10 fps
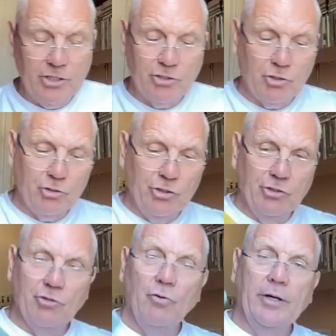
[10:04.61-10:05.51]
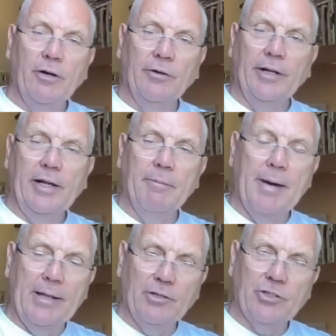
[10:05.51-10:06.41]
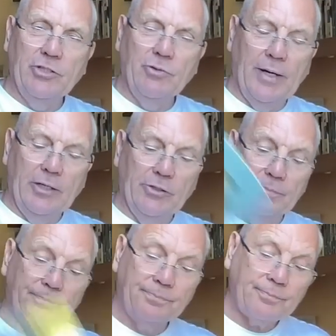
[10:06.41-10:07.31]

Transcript: discussions going on here about the situation.